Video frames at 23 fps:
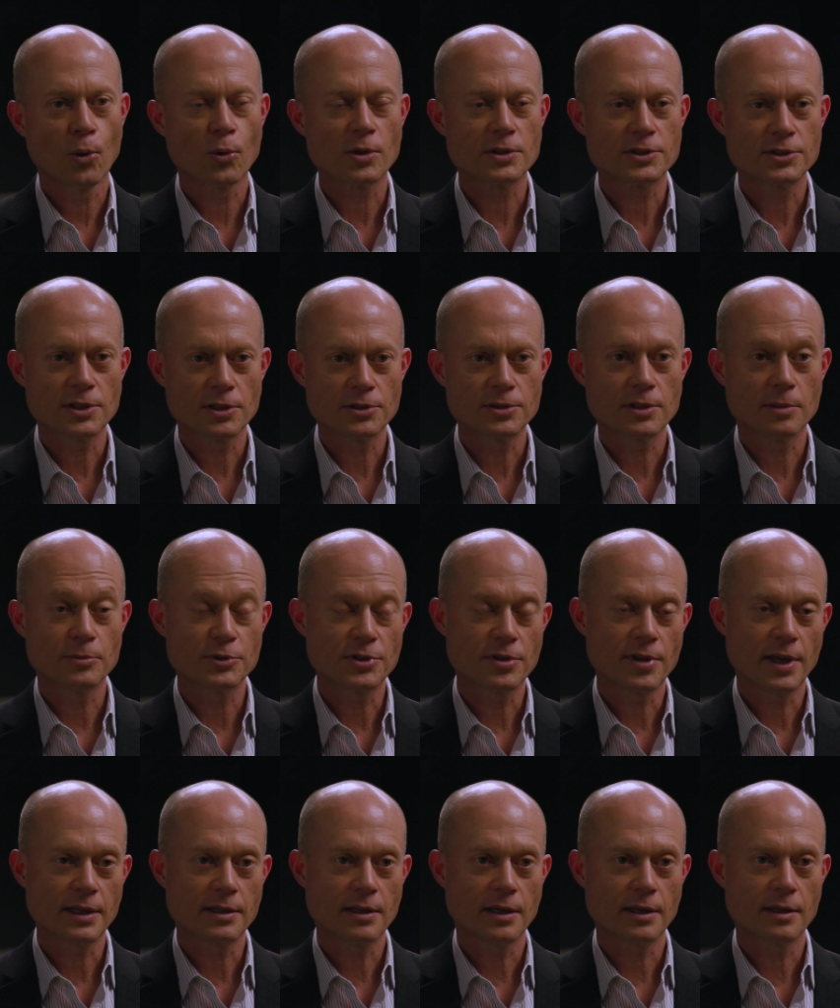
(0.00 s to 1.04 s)
or systems
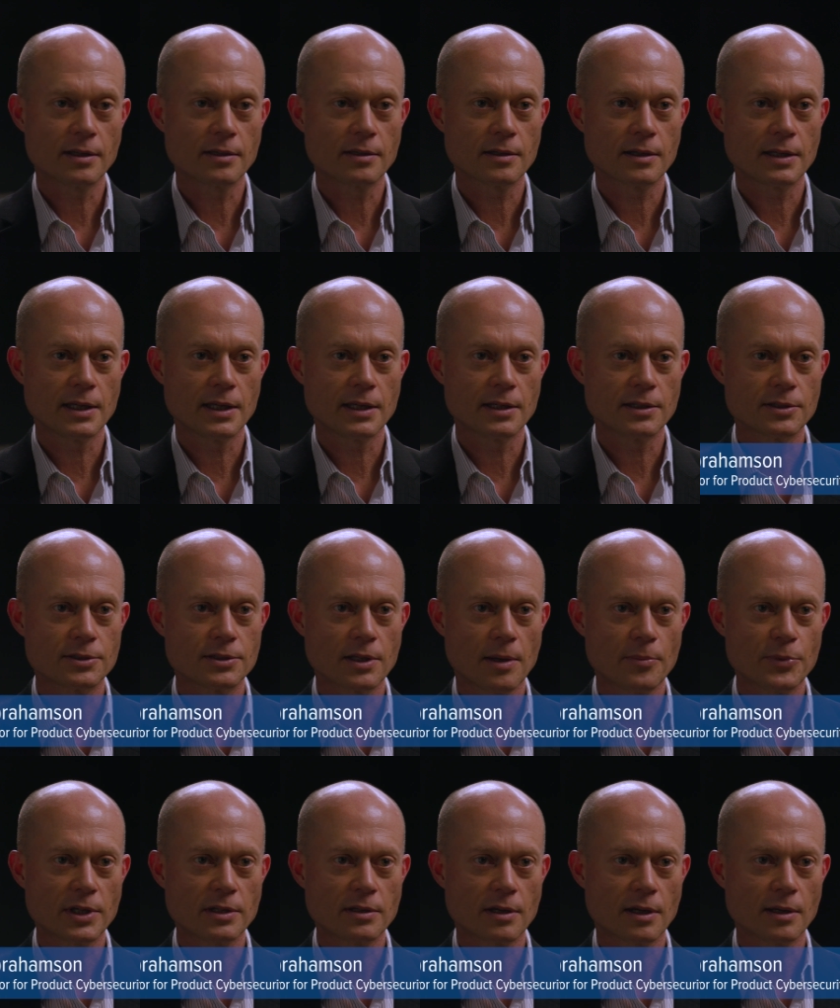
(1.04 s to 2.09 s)
thinking is
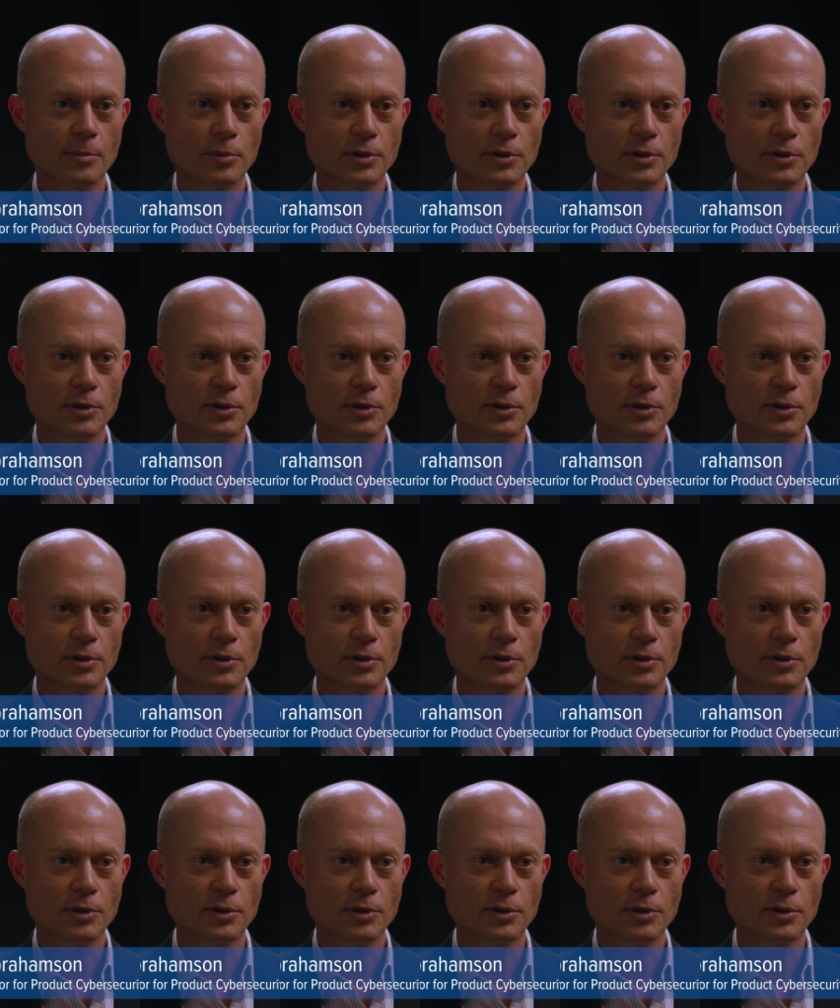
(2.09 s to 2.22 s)
something that